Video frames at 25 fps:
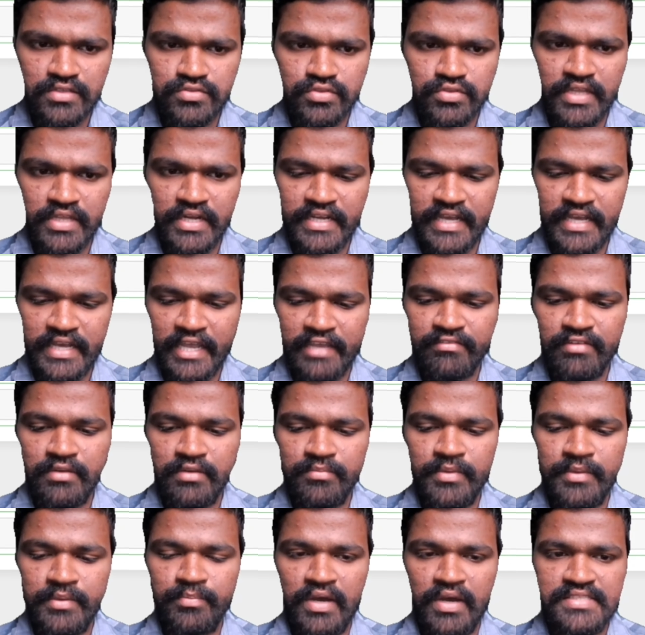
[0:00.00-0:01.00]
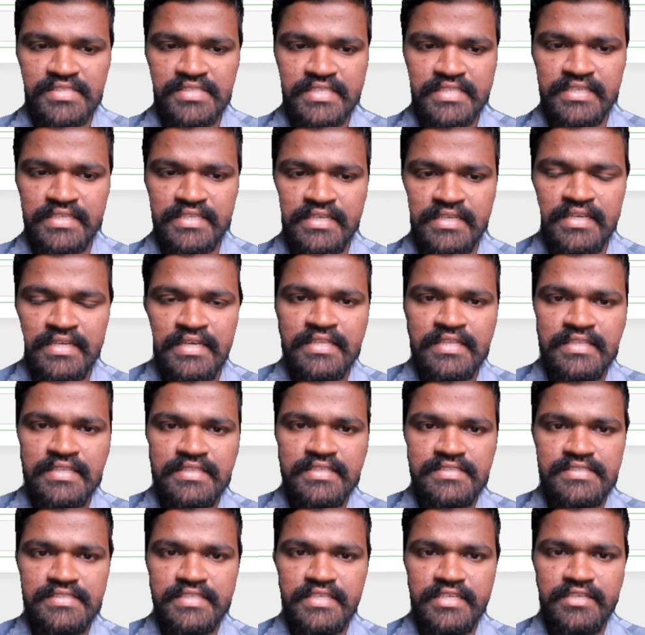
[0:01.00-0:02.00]
so that I will be passing
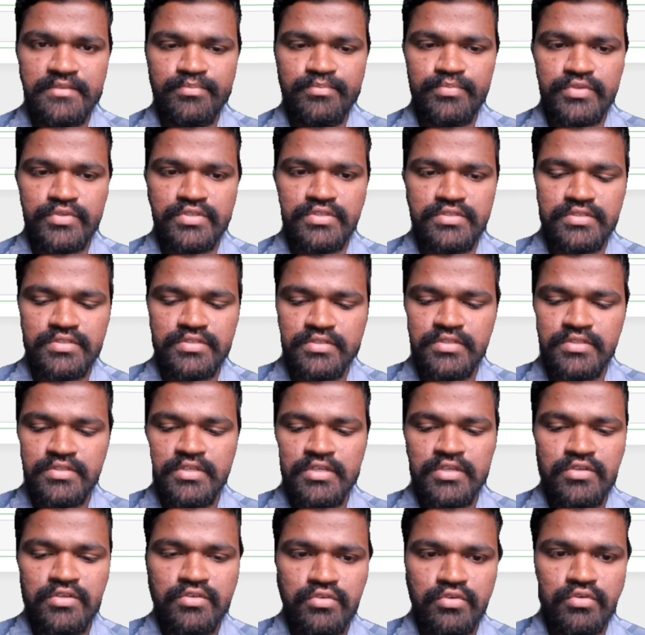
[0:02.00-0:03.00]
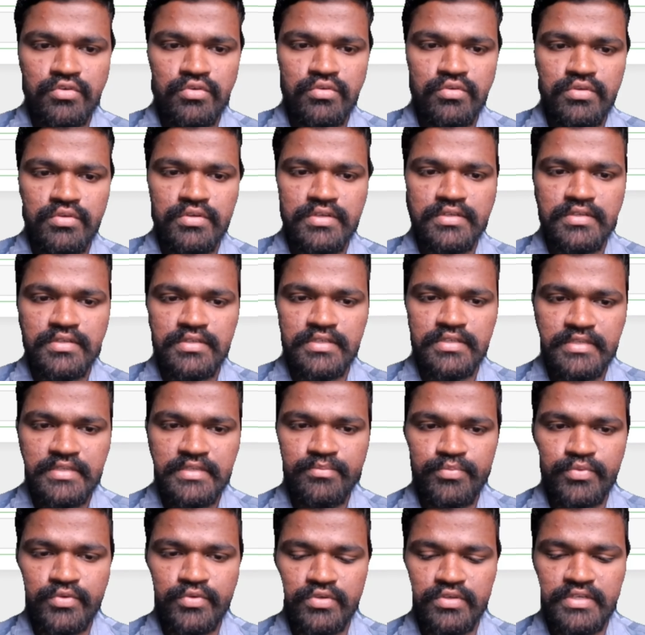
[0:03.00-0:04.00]
this input to
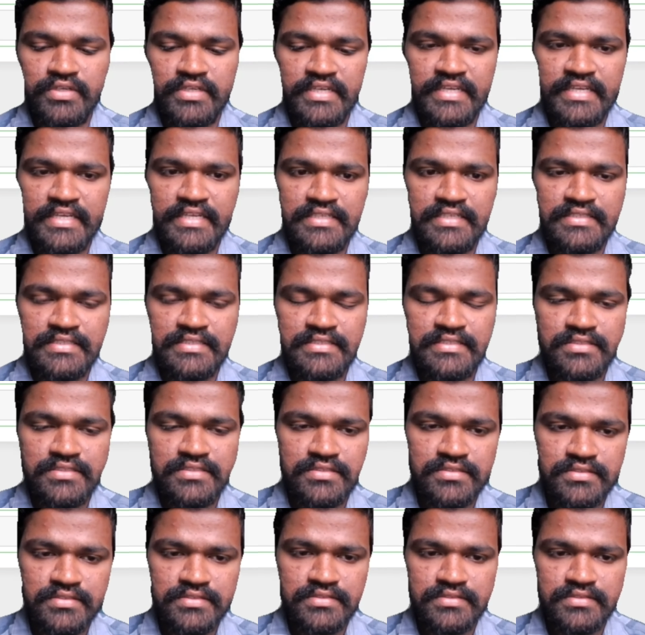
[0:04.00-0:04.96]
input in